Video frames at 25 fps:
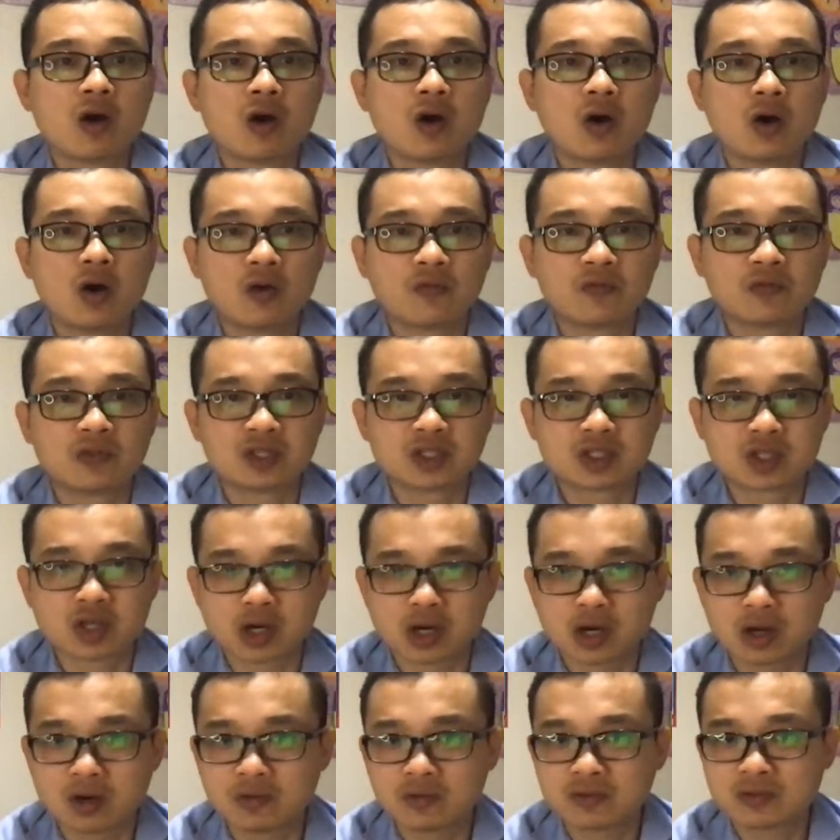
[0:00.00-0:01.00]
of the
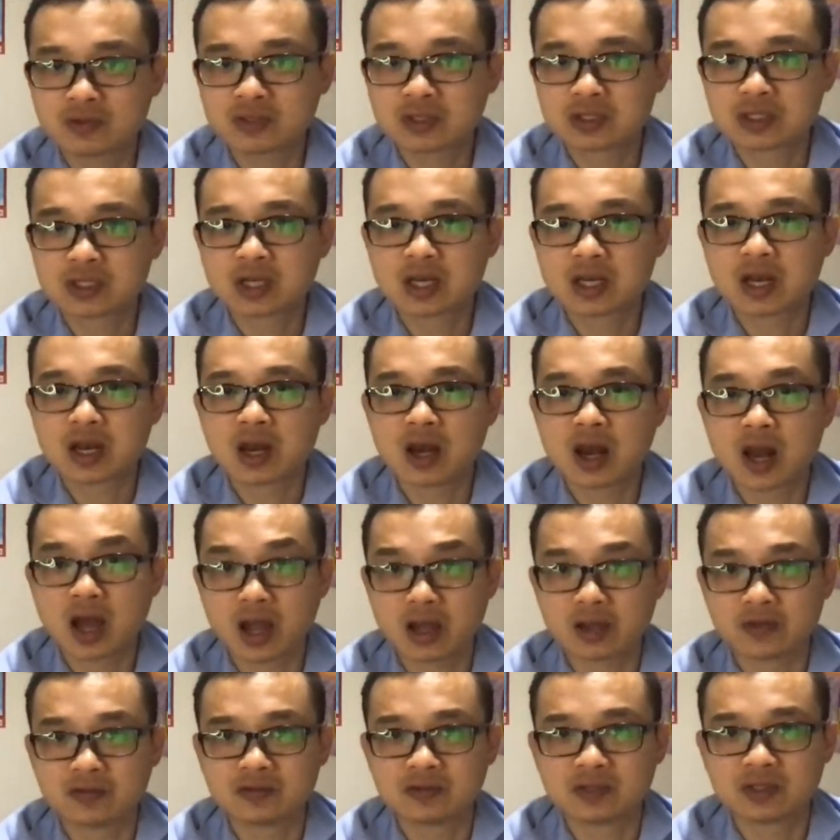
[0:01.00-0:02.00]
child's
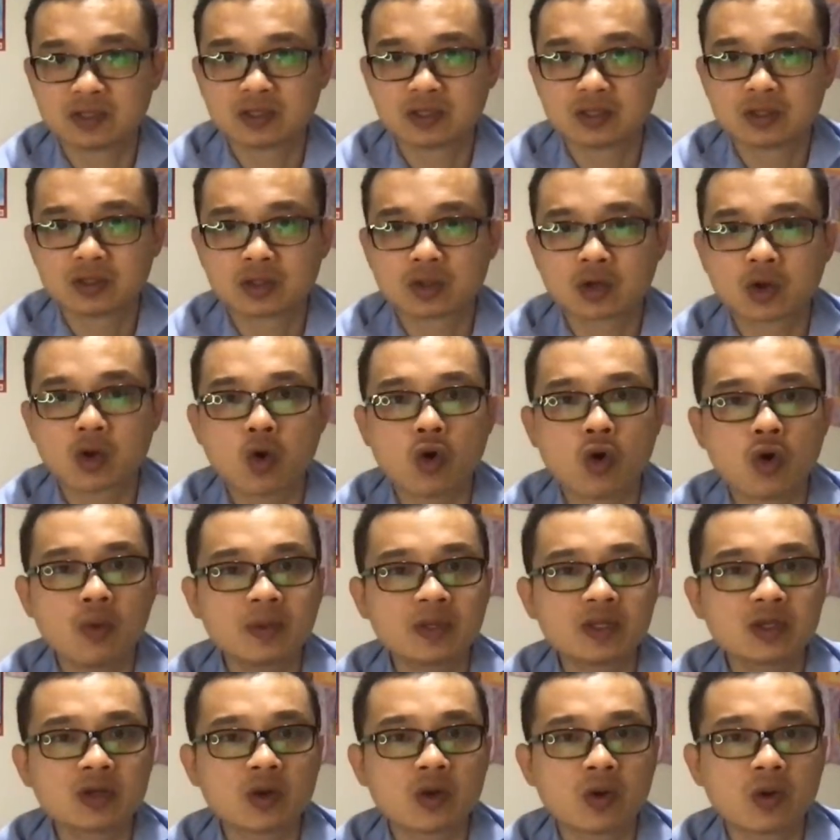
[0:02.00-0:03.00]
life. So
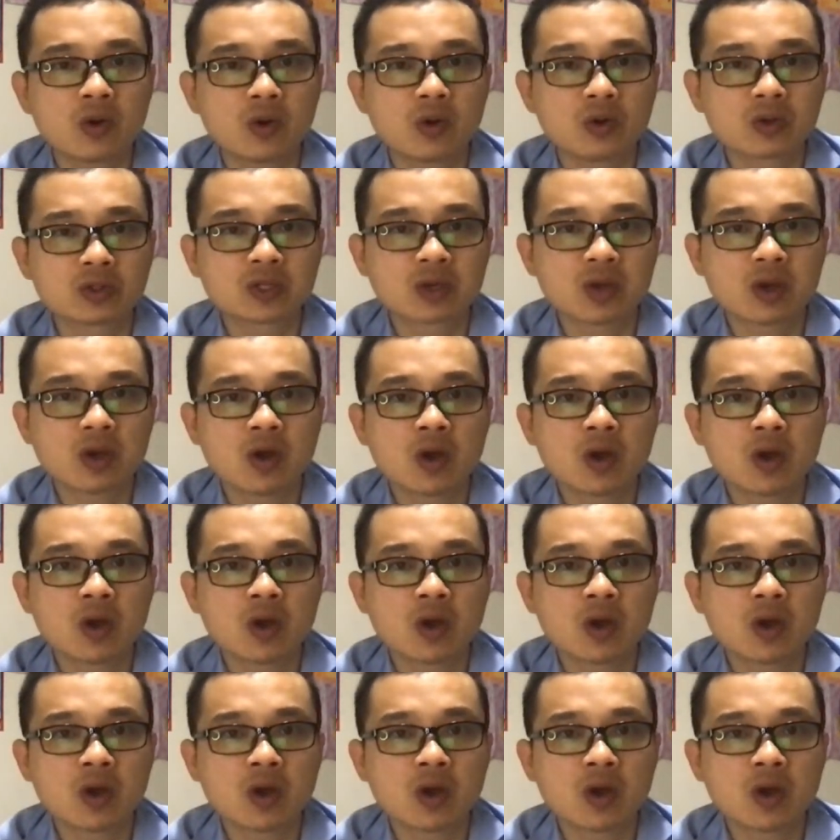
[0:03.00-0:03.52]
common causes